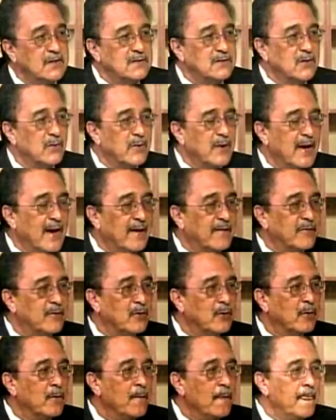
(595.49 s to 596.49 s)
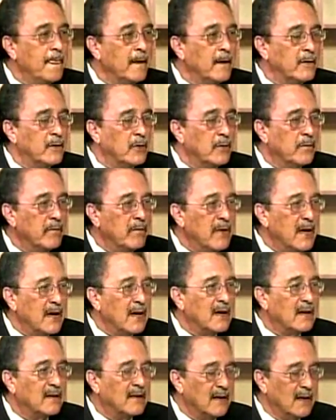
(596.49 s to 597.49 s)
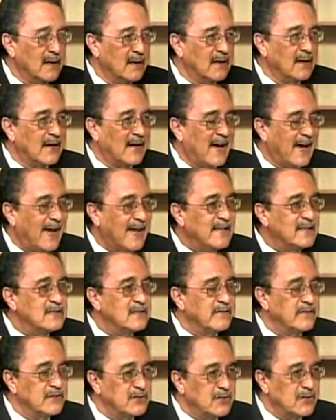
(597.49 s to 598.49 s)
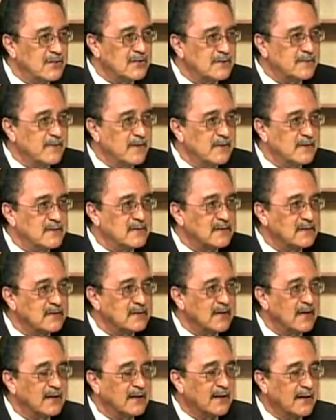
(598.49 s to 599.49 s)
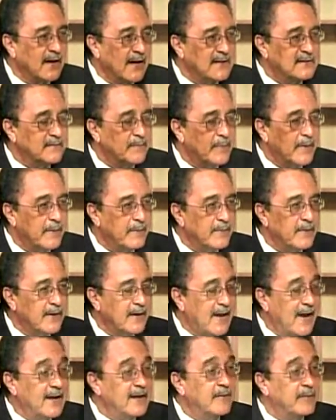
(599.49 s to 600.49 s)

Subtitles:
So we have to make the kinds of adjustments and the kind of